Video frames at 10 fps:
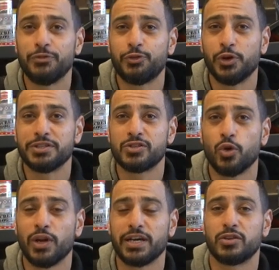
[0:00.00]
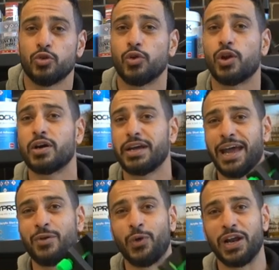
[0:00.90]
for installing a door lock
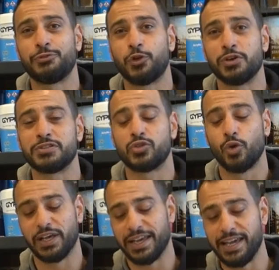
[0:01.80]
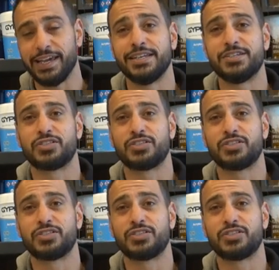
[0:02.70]
and one for installing a hinge.